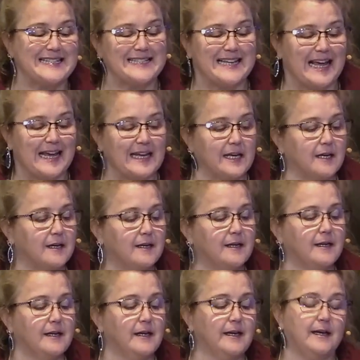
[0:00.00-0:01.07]
say.
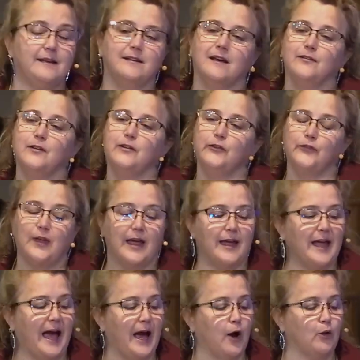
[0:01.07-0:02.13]
It doesn't
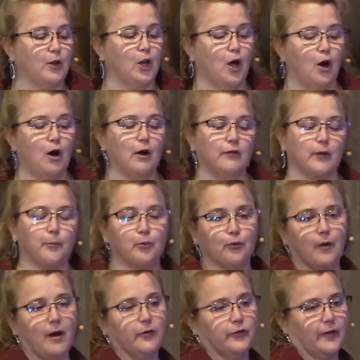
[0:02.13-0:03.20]
say how long the
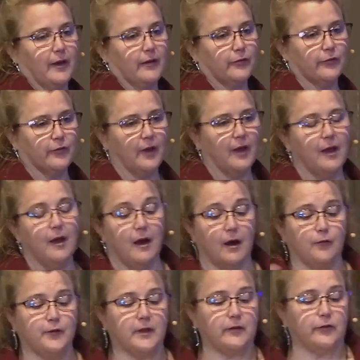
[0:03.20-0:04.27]
process
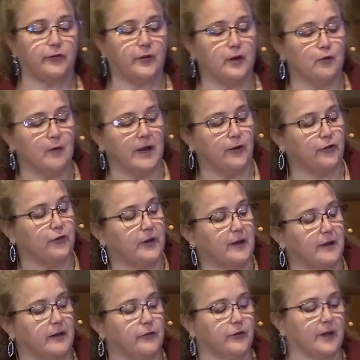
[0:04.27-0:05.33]
of
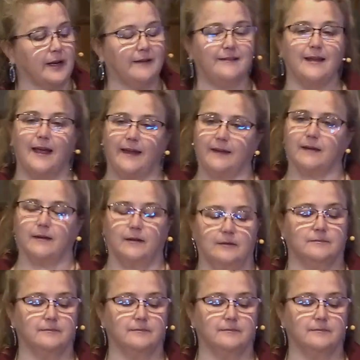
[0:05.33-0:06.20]
consideration is going to take.